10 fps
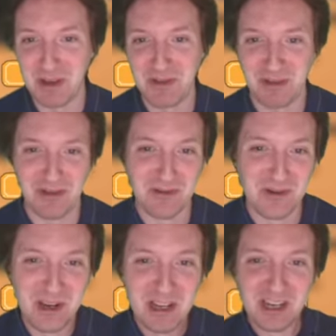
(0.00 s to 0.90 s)

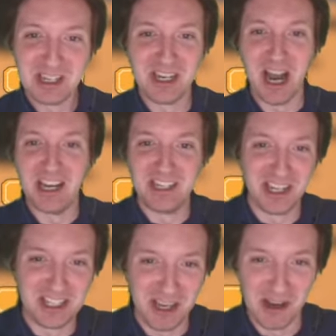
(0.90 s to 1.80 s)
With you. Guide story
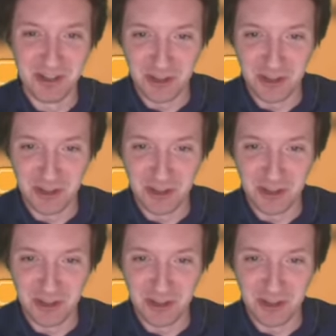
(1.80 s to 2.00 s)
us time.